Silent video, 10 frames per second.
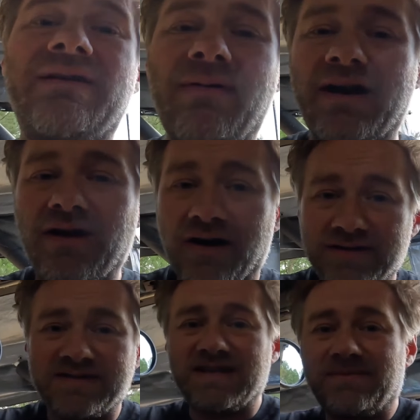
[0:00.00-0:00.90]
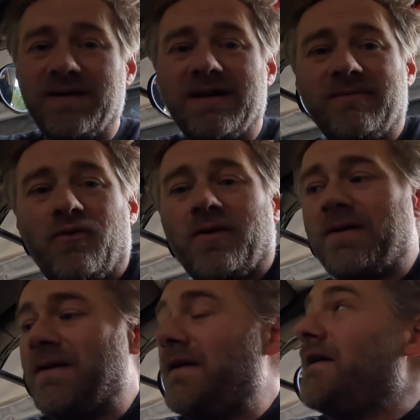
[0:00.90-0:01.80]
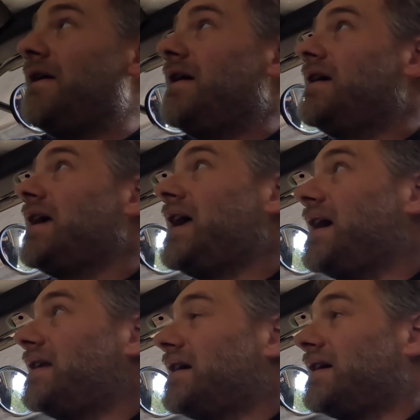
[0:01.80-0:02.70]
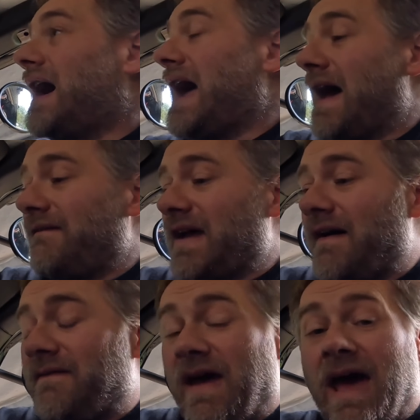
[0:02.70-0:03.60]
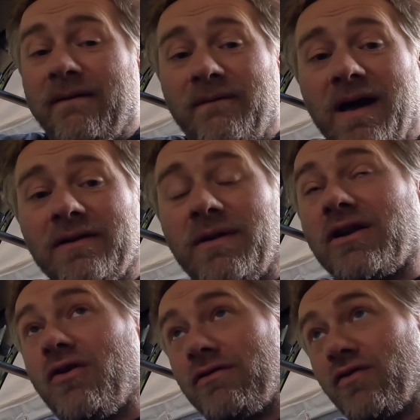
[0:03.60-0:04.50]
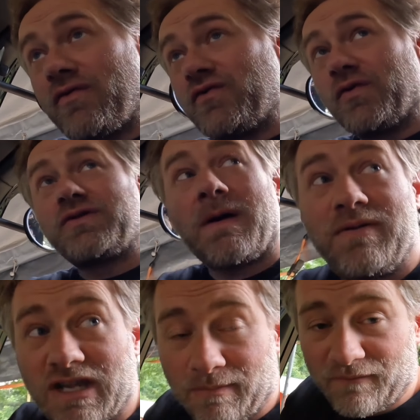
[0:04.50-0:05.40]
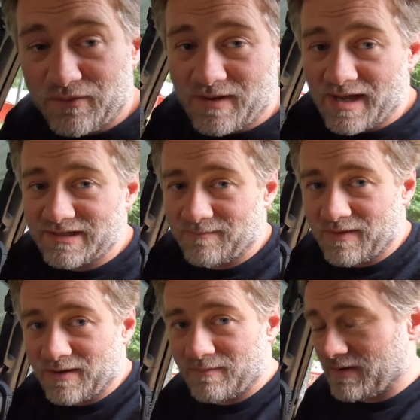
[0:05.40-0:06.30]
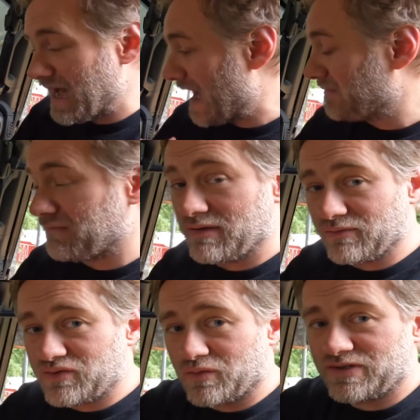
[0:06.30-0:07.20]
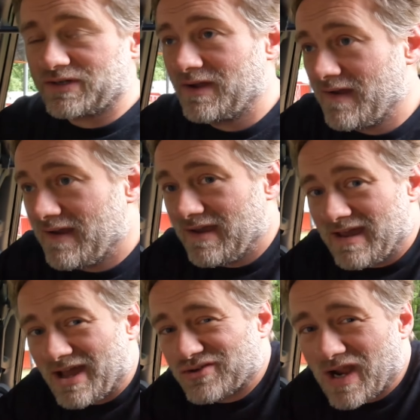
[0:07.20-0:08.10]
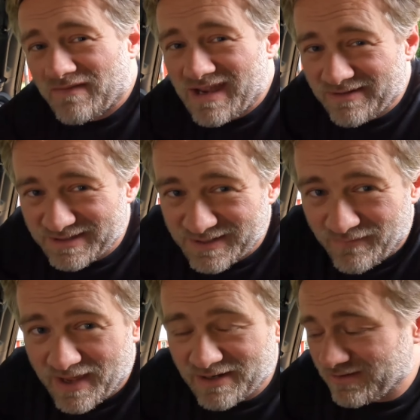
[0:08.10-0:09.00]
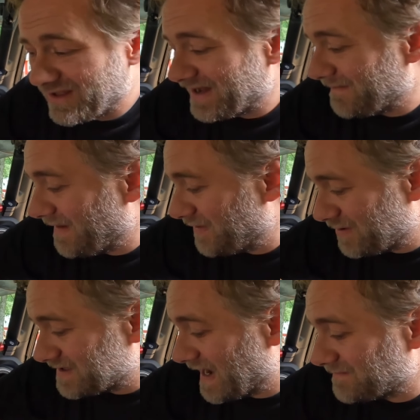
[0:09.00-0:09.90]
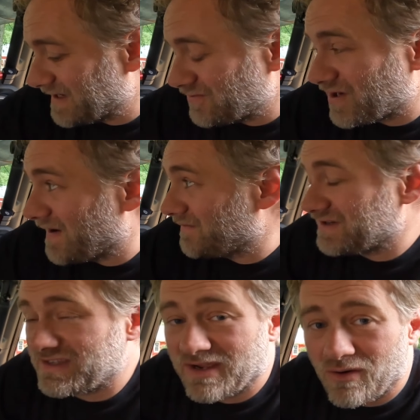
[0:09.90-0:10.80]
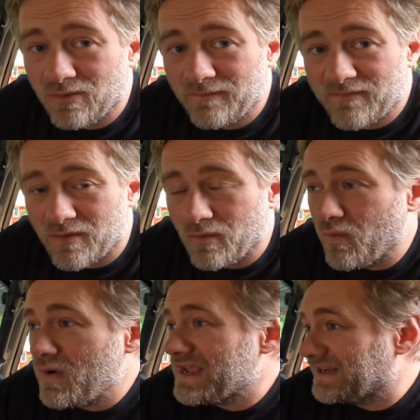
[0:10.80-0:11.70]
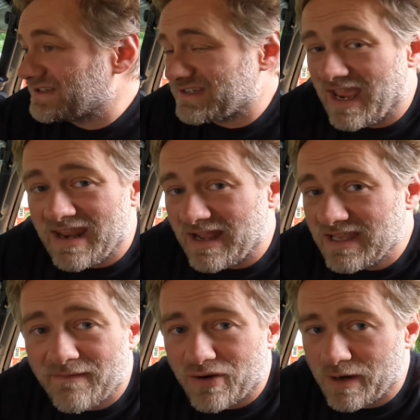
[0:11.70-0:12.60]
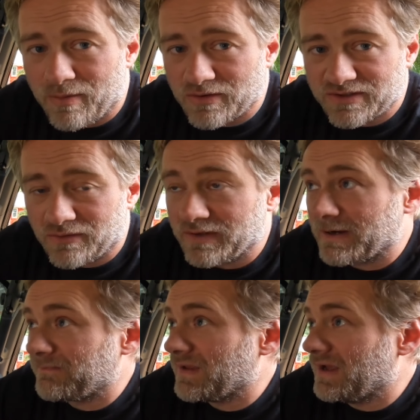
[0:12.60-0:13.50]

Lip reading: anybody on CB anymore. And I have found when I go in North Georgia, I pick up a few guys up there, but I'm in Middle Georgia. I drive down to Savannah a lot, and there are times I drive with this thing on for weeks, and I never hear a person on there.